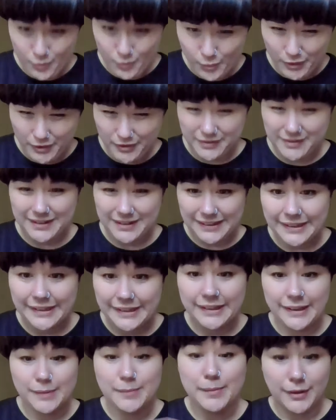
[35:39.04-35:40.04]
words
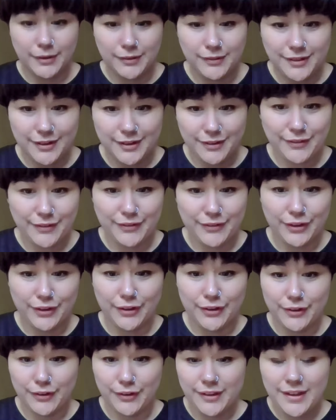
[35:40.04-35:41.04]
clearly, but I'll give it a
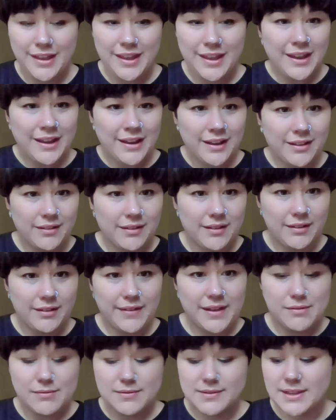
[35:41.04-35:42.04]
go. I
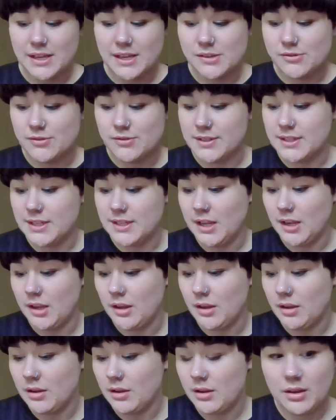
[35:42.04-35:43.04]
found it was
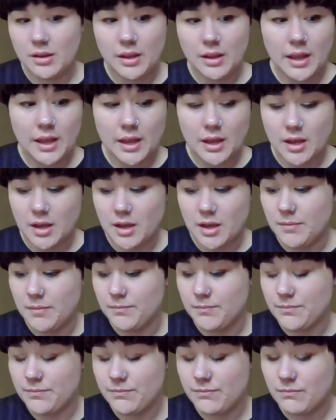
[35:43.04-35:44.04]
interesting,
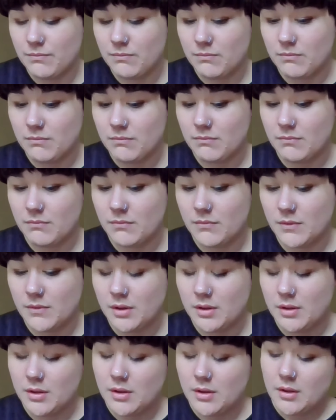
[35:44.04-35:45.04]
you
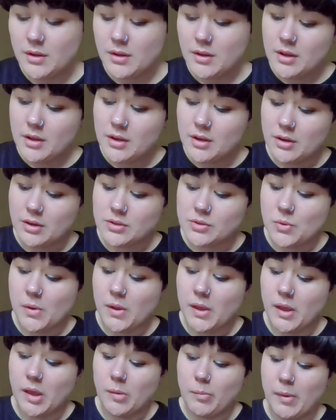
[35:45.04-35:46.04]
know,
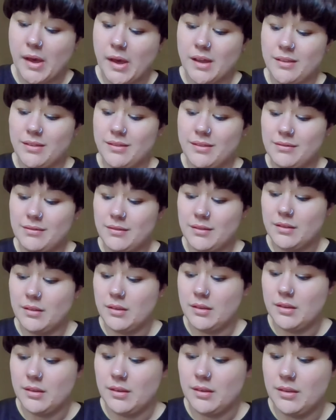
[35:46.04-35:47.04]
talking about
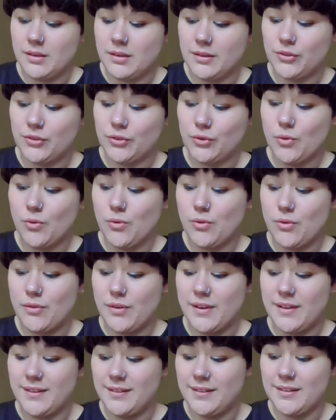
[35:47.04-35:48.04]
the
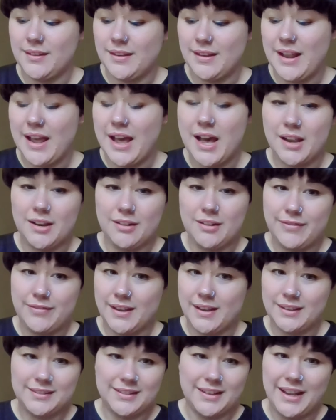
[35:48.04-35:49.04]
score as an
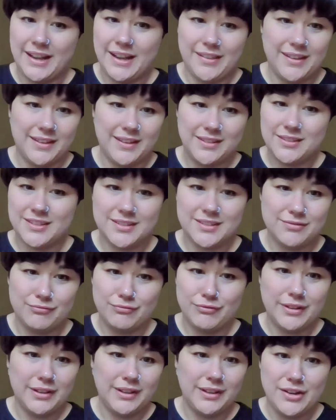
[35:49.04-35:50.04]
artifact and how that's just
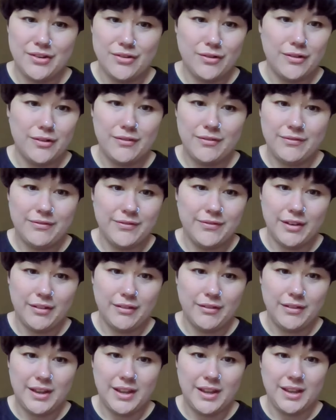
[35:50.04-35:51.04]
really not
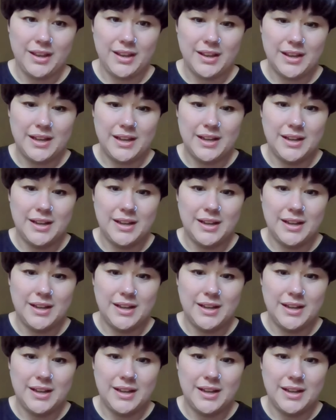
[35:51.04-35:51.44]
very,